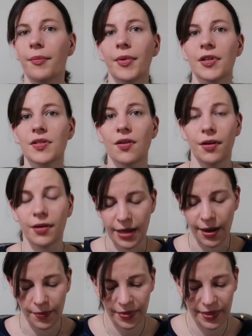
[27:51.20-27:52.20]
So
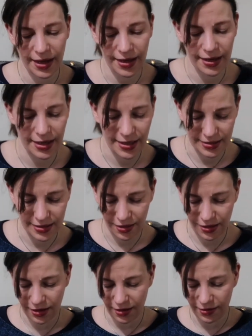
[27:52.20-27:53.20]
yeah, that is
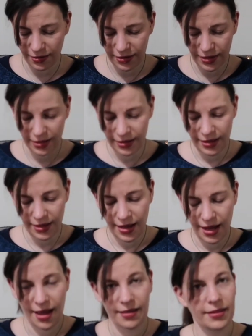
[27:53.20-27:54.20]
the yarn,
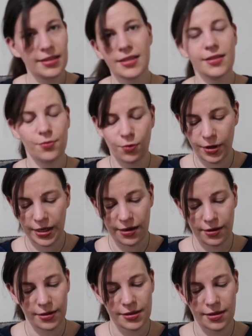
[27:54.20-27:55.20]
and this is what it
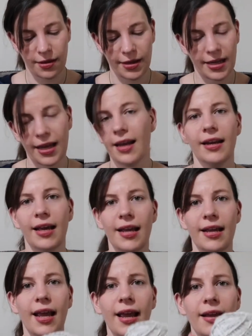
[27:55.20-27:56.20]
looks like in a
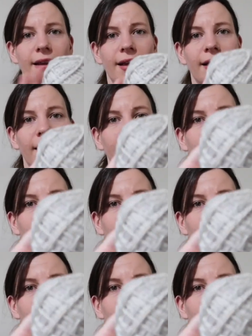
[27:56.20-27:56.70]
cake.